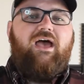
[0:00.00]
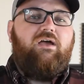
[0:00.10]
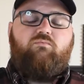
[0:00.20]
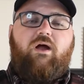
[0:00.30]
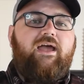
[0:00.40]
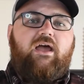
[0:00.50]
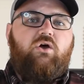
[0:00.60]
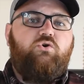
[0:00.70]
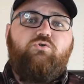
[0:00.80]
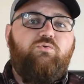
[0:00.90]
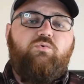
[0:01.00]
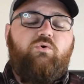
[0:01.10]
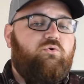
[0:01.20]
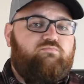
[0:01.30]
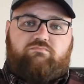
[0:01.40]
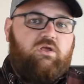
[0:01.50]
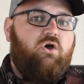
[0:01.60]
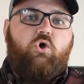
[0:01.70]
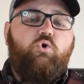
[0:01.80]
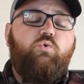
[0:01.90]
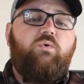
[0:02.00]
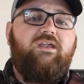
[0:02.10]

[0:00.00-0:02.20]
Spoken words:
Right, who would